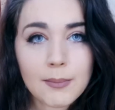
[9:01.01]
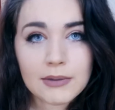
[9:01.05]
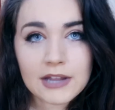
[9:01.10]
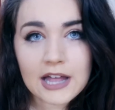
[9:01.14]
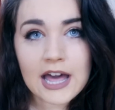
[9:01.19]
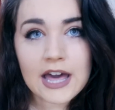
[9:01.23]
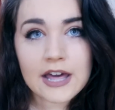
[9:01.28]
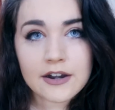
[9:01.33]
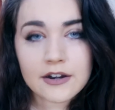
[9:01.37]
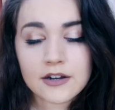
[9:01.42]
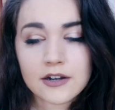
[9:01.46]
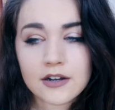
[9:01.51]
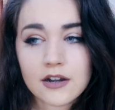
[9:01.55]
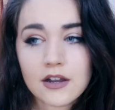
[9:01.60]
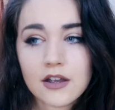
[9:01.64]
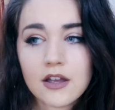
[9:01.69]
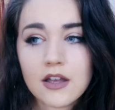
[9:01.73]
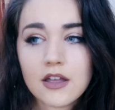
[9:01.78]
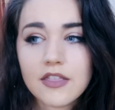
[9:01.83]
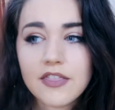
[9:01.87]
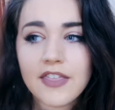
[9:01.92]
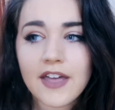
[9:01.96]
bladder
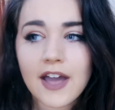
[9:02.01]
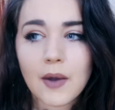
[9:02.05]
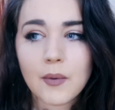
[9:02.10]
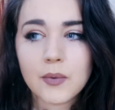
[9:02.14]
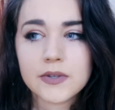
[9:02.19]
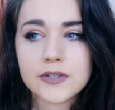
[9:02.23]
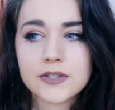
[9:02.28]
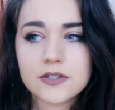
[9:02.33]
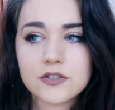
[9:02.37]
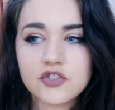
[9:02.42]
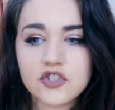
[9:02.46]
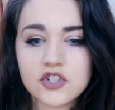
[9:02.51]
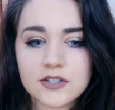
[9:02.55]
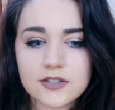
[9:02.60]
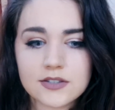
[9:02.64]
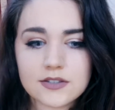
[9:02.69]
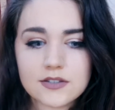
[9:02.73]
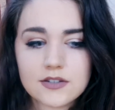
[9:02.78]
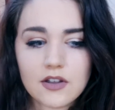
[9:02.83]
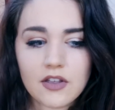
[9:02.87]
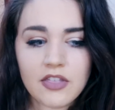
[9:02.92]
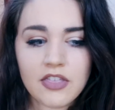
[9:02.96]
that was
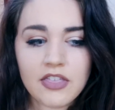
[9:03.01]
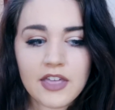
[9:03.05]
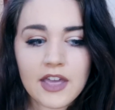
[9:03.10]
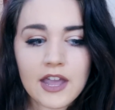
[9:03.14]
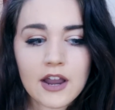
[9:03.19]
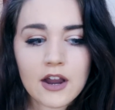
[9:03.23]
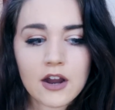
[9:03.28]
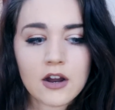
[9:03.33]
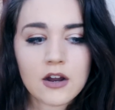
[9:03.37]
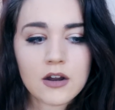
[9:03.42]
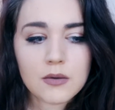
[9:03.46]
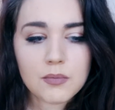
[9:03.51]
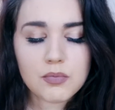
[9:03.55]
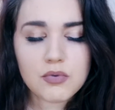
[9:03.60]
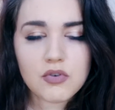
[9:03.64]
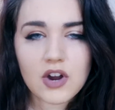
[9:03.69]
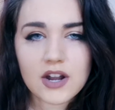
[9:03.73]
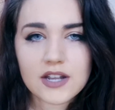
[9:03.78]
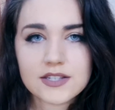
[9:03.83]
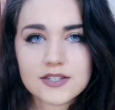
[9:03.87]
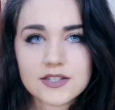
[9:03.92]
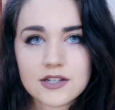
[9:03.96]
just there
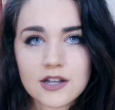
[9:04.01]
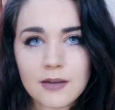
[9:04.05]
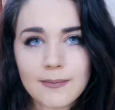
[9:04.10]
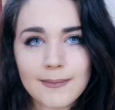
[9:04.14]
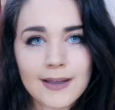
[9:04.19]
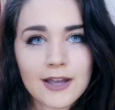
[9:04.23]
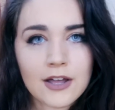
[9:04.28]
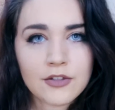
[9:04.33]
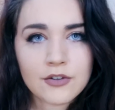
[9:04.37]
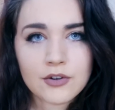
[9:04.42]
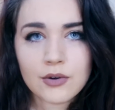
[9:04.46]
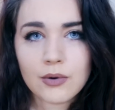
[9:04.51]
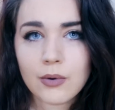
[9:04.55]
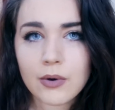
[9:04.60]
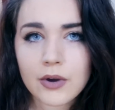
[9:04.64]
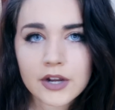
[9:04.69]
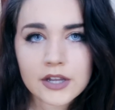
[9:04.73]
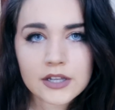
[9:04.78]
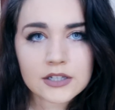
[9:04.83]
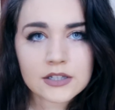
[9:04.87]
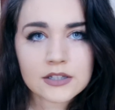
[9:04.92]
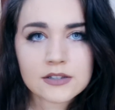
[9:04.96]
pressing on my other
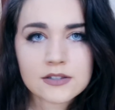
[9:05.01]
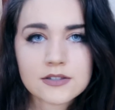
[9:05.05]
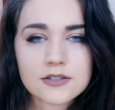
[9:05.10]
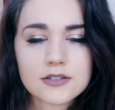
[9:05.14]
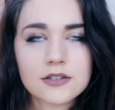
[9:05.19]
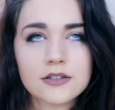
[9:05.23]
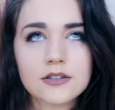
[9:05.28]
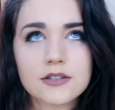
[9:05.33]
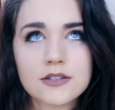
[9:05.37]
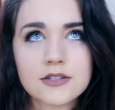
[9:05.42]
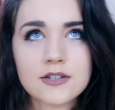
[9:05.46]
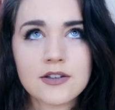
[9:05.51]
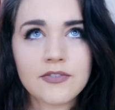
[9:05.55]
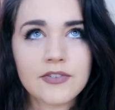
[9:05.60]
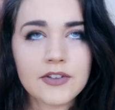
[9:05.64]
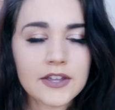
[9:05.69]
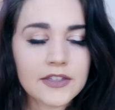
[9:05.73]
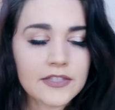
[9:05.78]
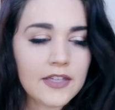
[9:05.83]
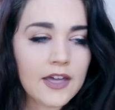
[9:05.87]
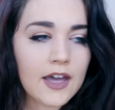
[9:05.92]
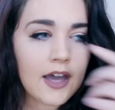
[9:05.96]
organs and stuff
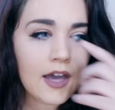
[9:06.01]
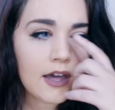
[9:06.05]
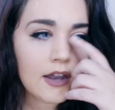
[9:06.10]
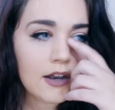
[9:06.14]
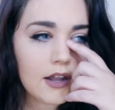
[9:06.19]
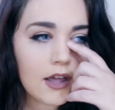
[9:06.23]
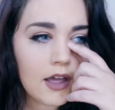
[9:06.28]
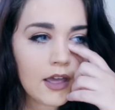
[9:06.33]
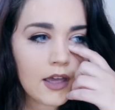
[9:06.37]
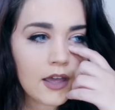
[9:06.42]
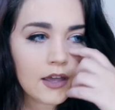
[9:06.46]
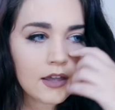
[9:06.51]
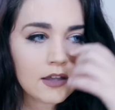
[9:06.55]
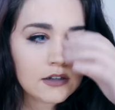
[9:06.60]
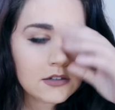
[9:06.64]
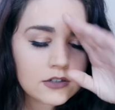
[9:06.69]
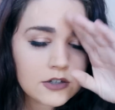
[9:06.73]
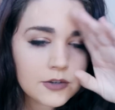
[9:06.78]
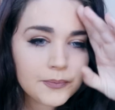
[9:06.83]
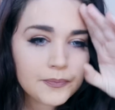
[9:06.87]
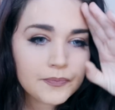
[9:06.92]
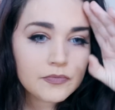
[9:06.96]
like that,
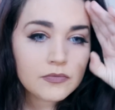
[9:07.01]
and